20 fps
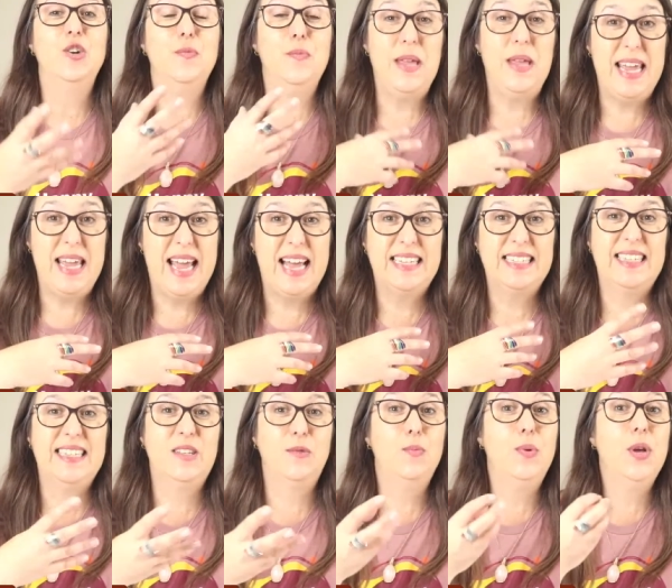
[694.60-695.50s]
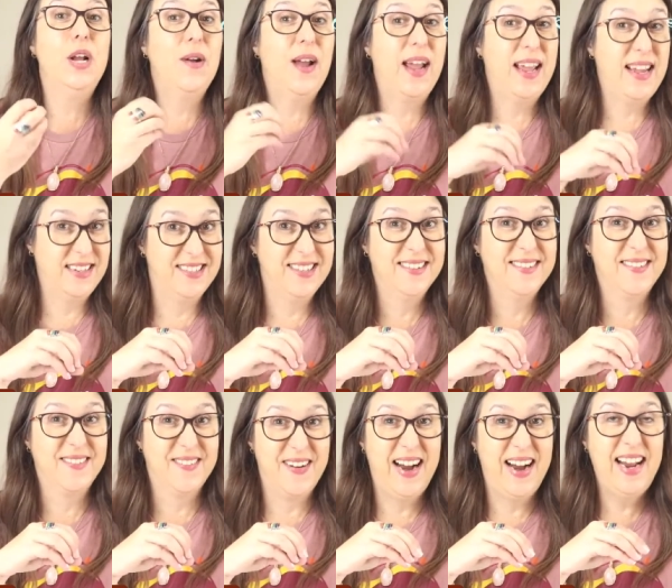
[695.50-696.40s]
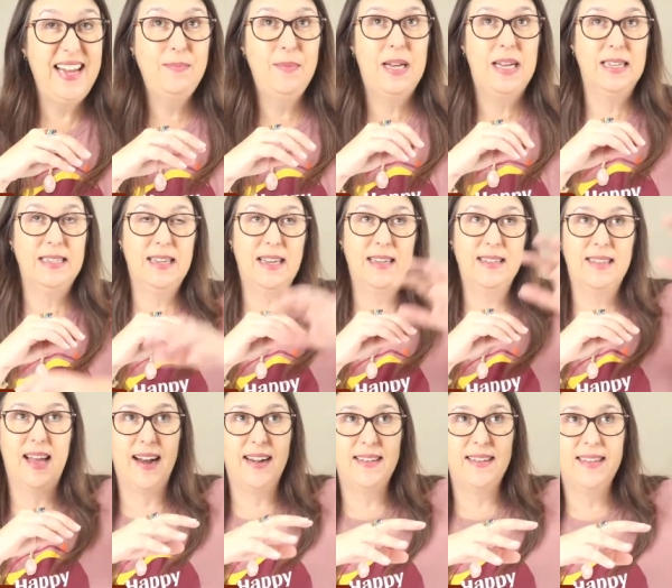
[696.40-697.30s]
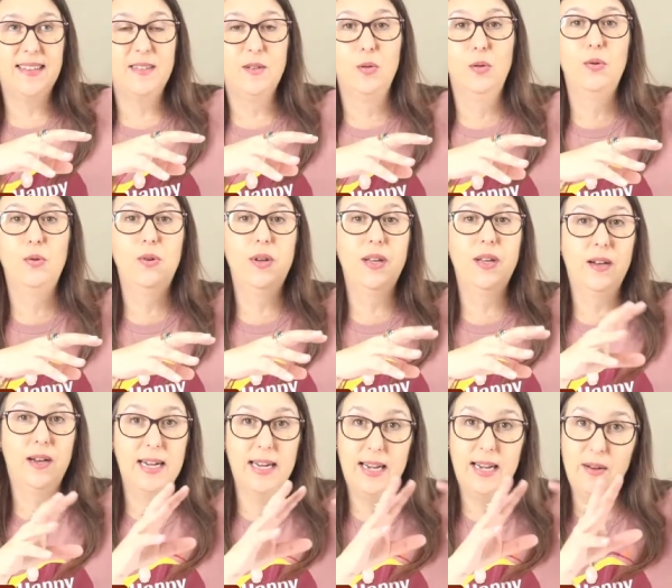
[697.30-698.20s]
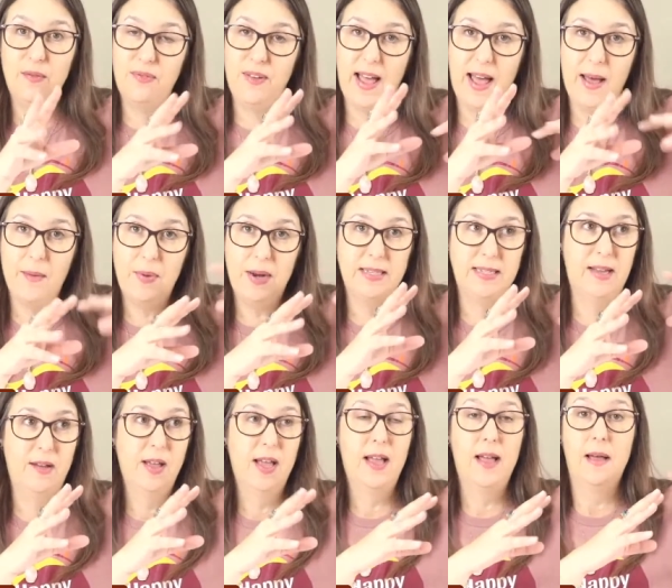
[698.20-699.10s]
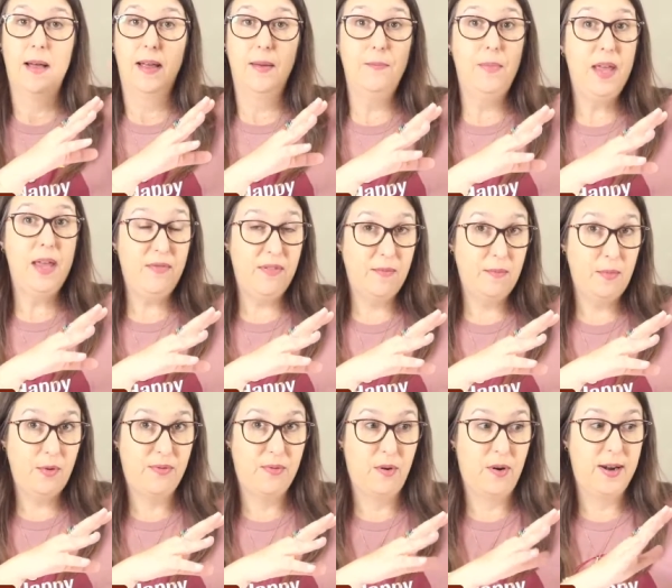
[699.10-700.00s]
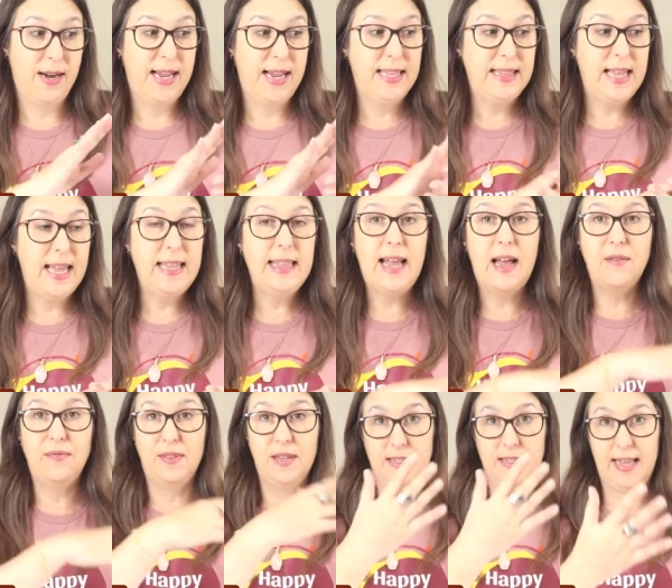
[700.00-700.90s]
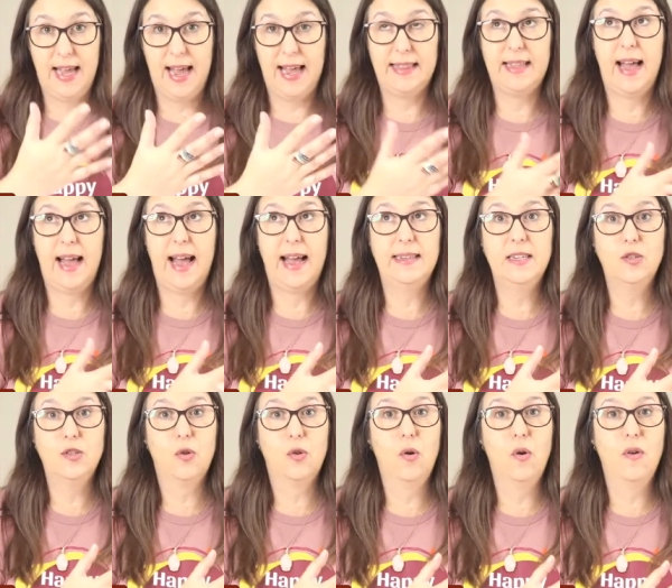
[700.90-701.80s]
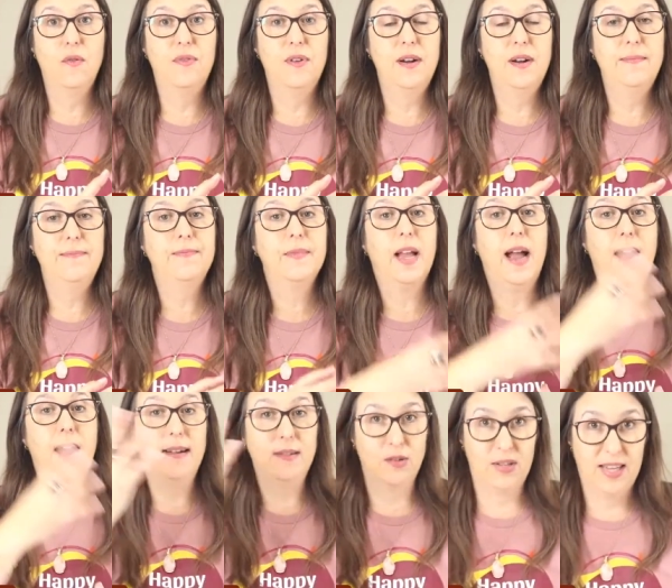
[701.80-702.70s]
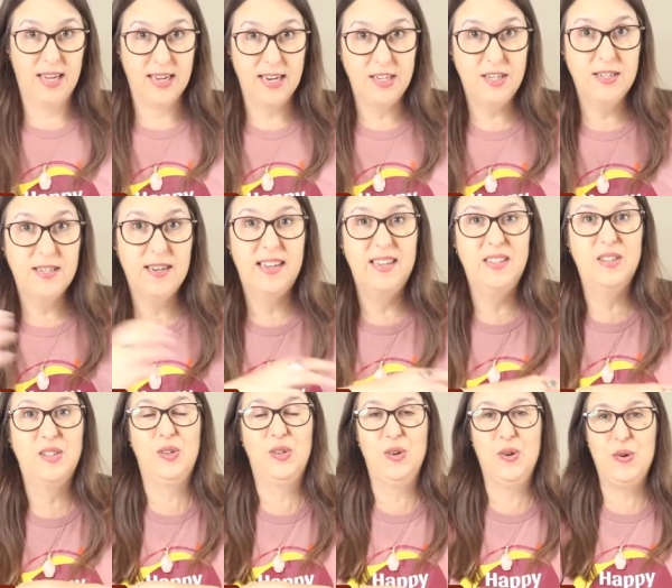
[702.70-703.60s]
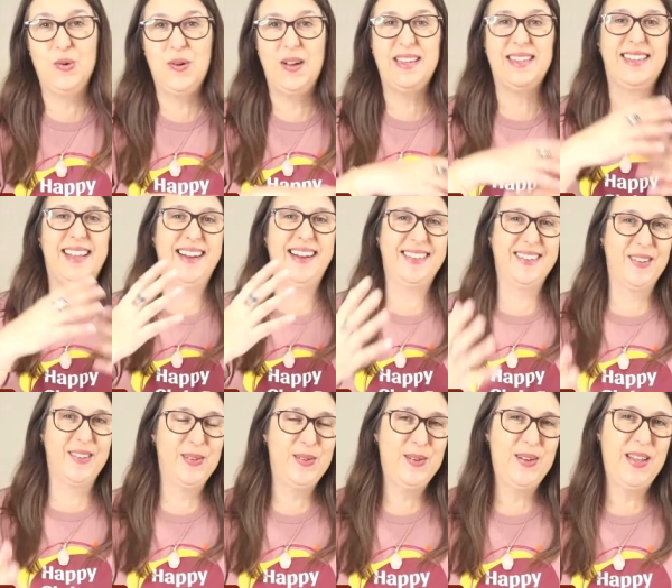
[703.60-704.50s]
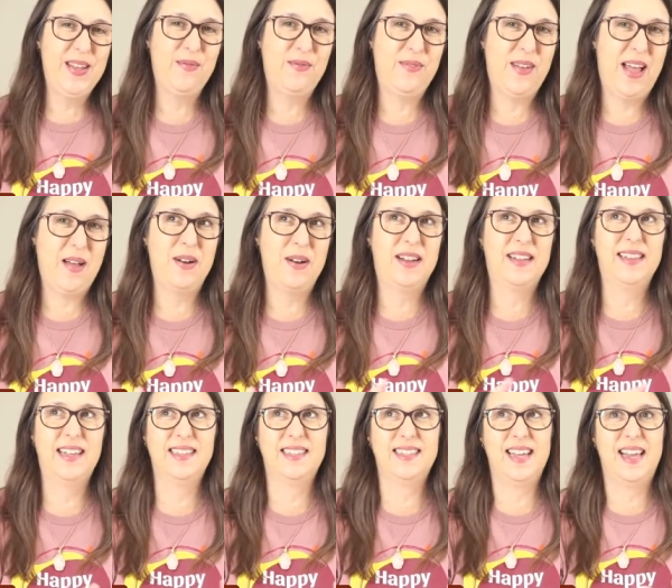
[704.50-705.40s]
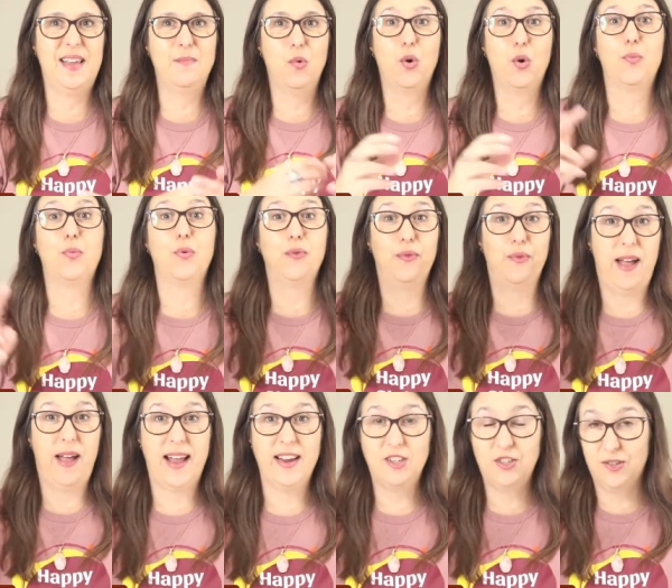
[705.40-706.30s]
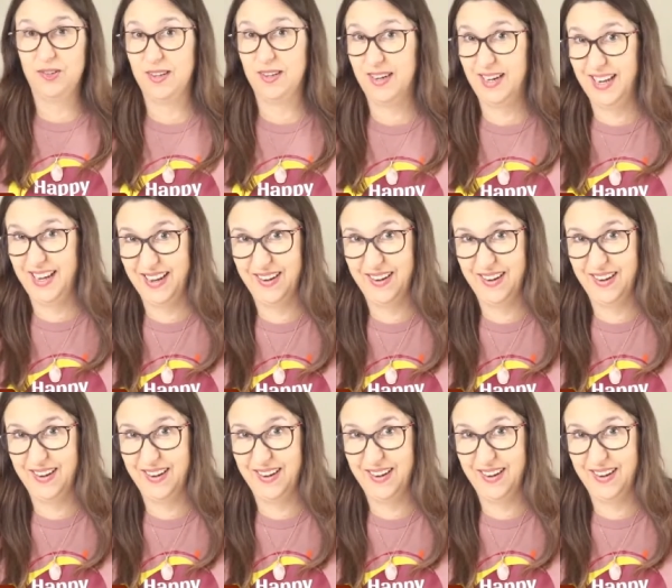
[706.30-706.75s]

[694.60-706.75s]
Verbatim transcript: to me as inspiration, right? Because I started gluing, cutting fabrics. Uh, even before. And then after that, I discovered cartonage, And so I started gluing fabric, let's say more professionally,